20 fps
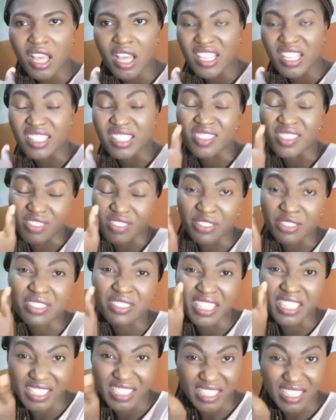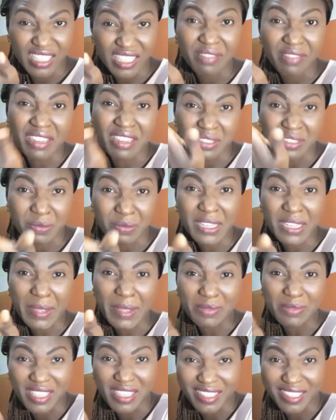It regulates itself, and
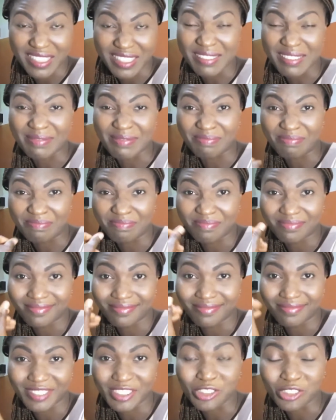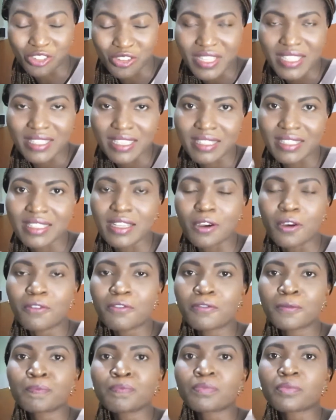sometimes it drains itself.
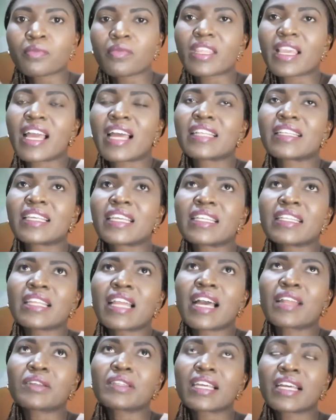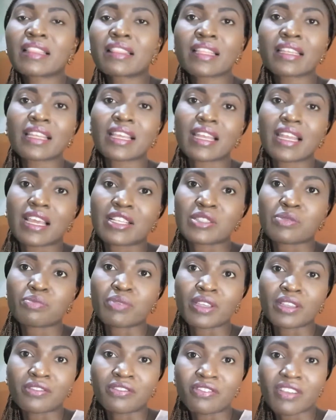And then another thing that has
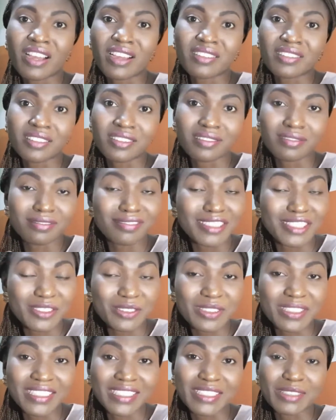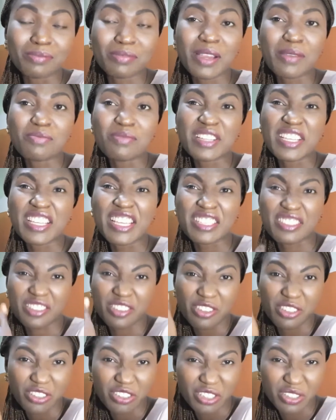been found guilty is probably a
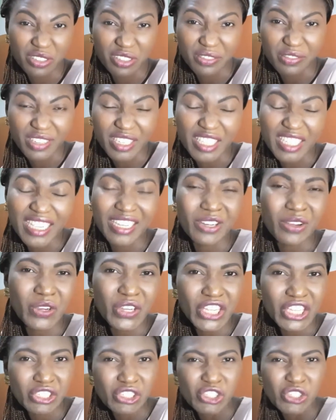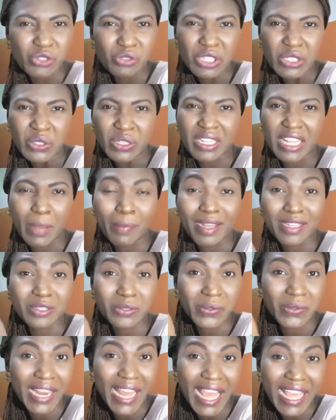surgery to the vagina, or injury to that
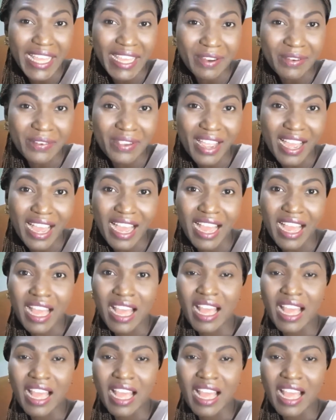particular area,